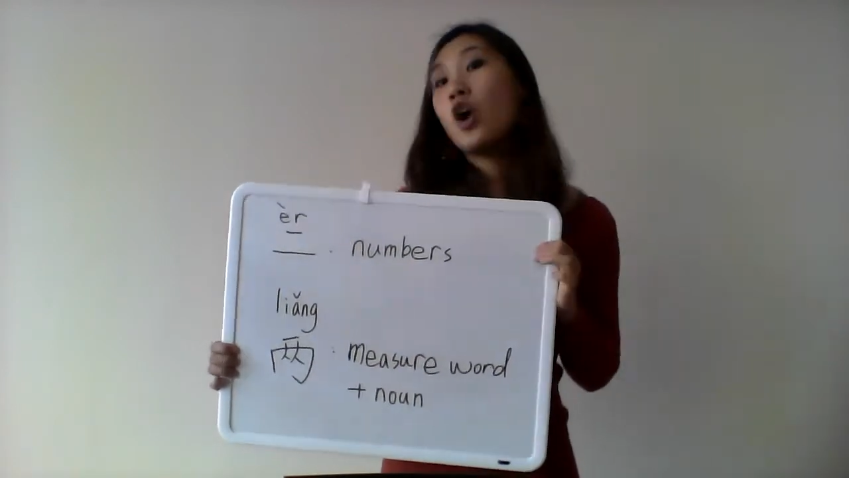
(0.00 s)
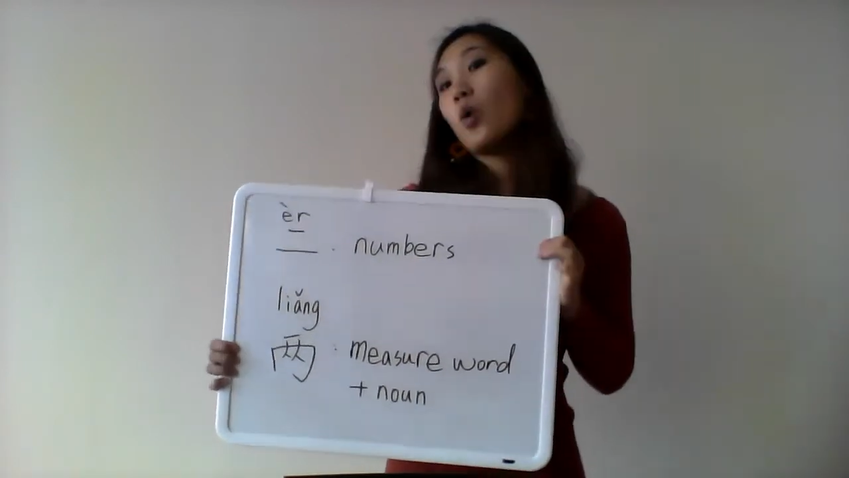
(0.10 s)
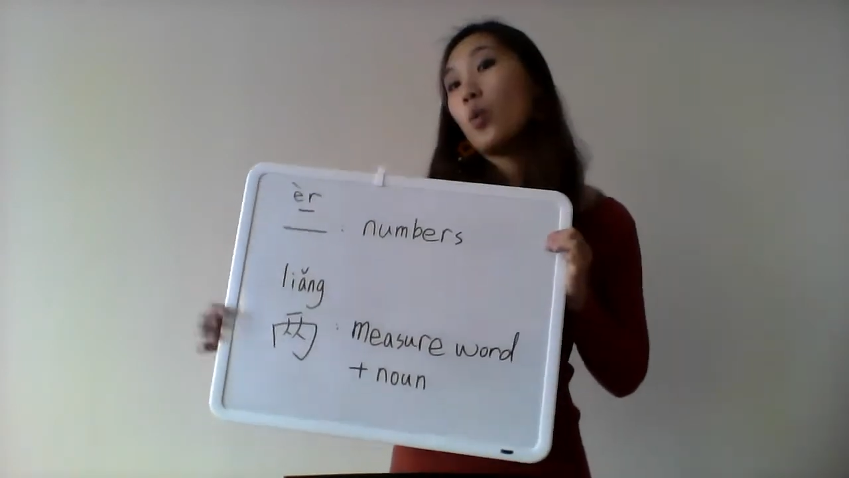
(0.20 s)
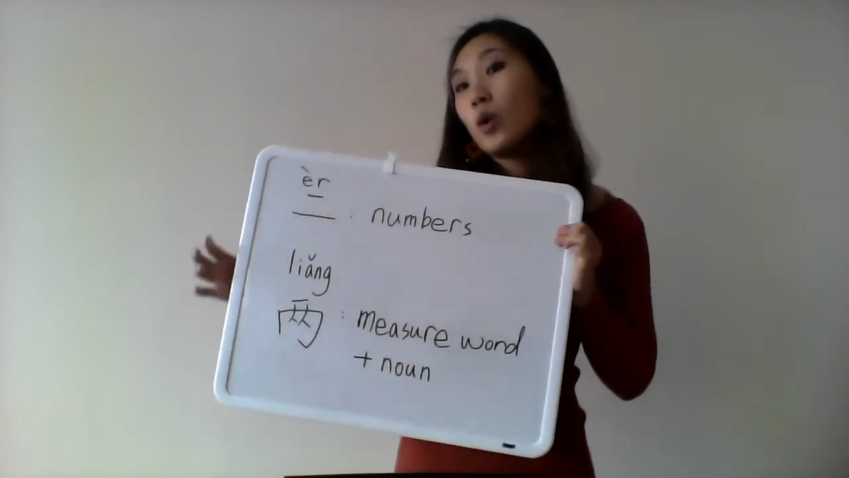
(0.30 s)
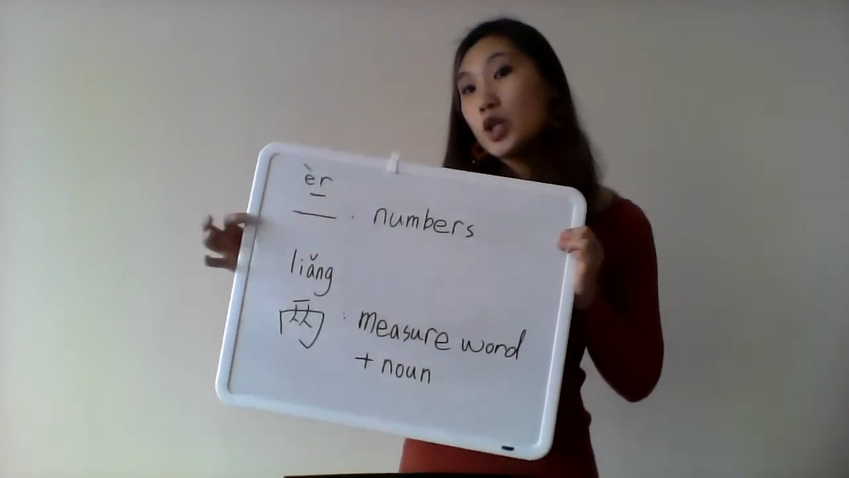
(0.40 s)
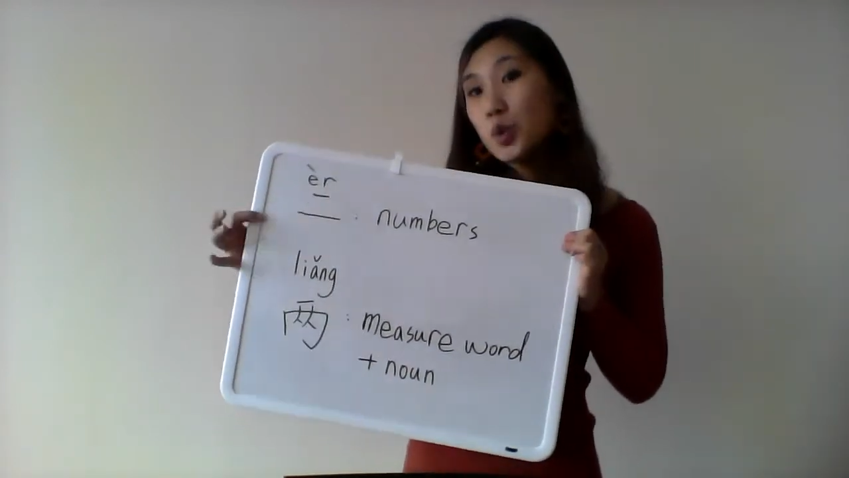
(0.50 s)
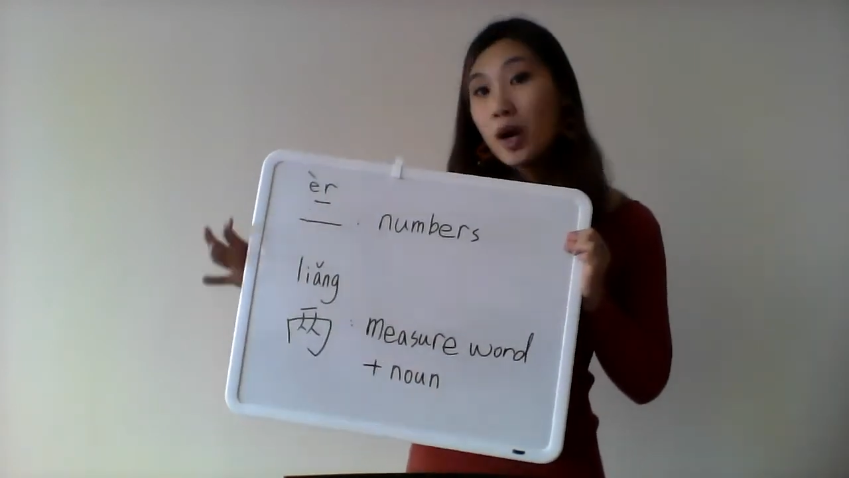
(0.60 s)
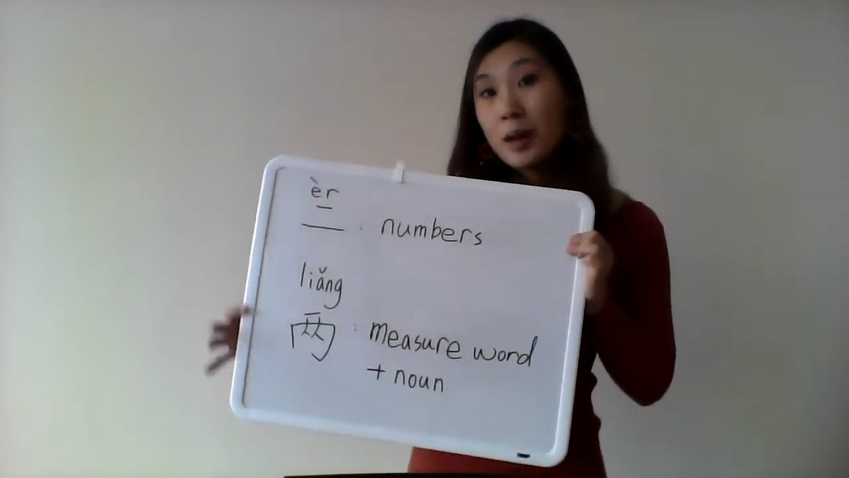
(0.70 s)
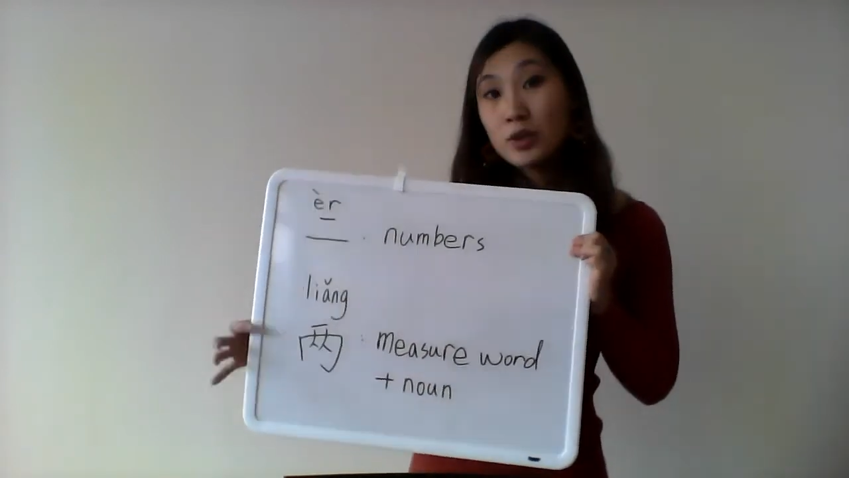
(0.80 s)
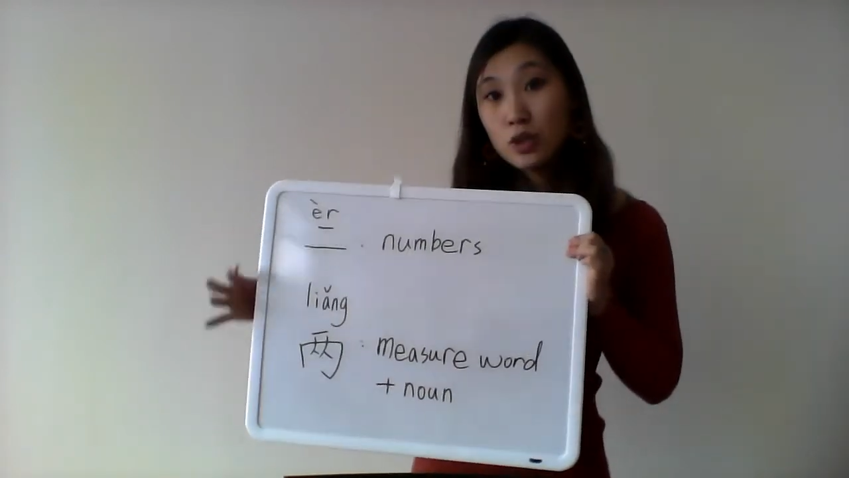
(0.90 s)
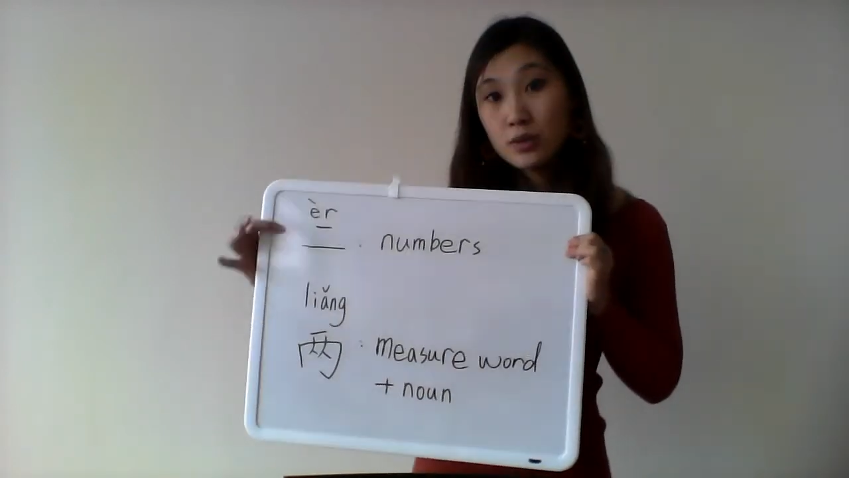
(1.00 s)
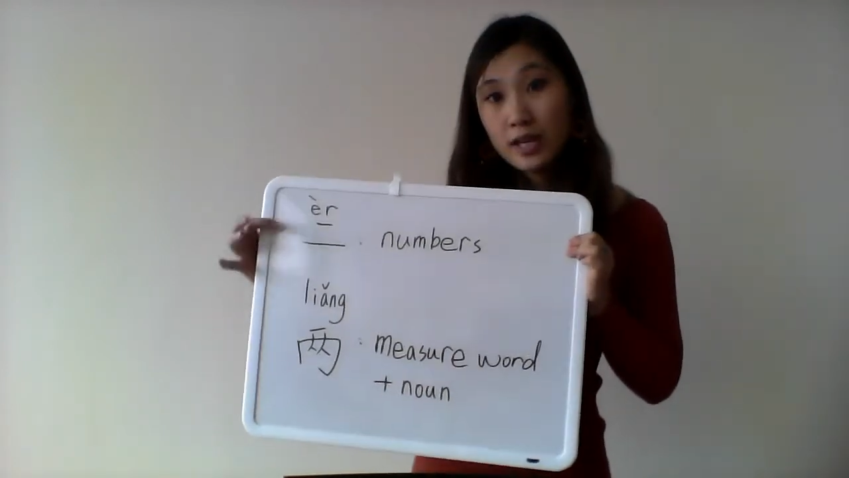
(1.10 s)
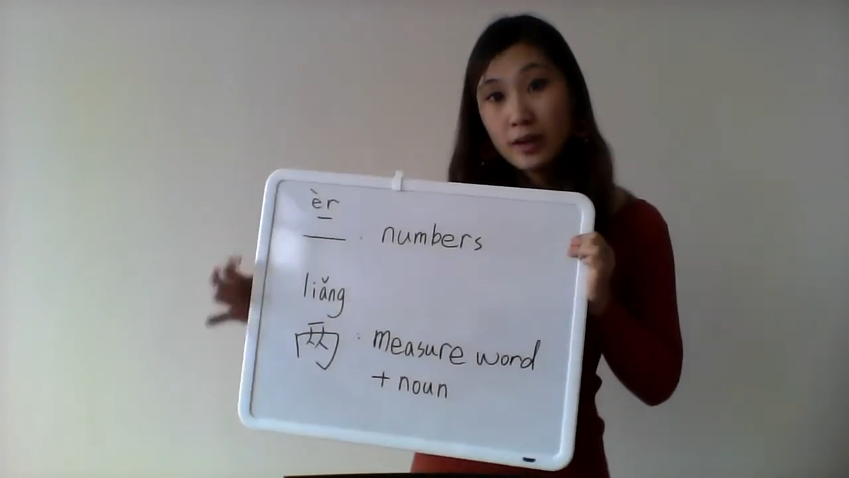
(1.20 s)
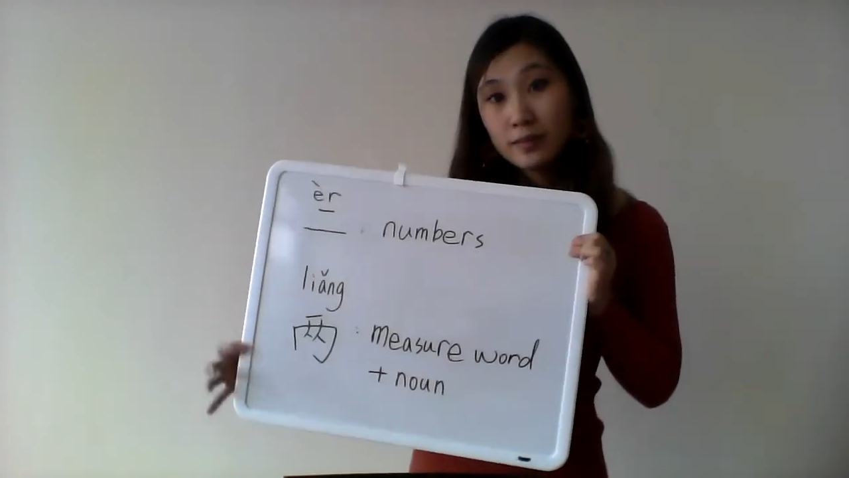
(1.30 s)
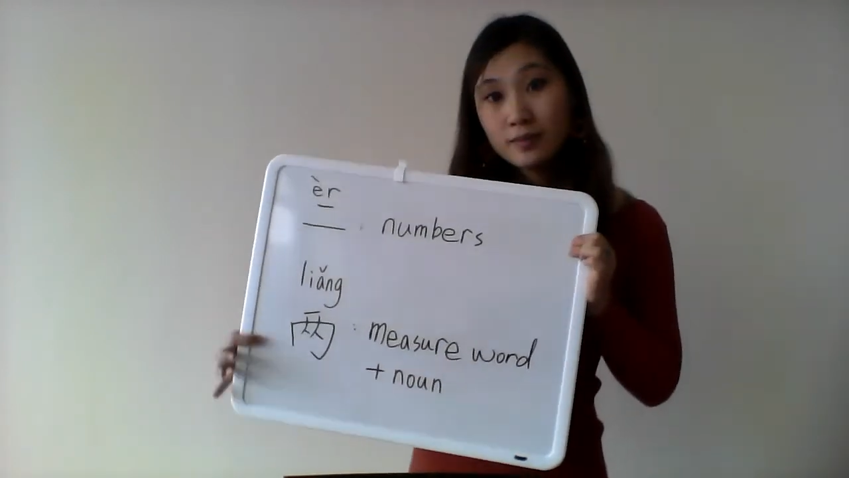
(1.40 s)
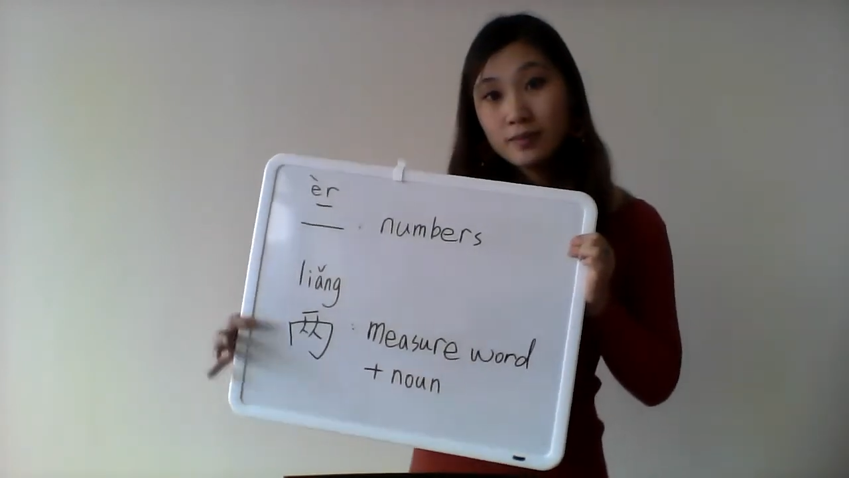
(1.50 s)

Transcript: Which one I'm using?